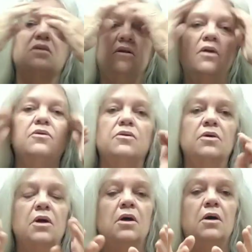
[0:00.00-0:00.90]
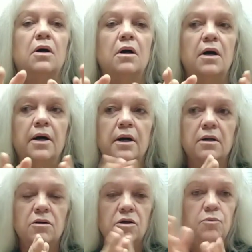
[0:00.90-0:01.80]
Another
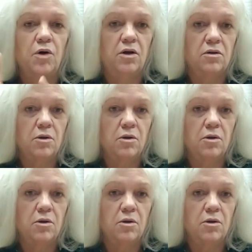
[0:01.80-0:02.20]
good bottle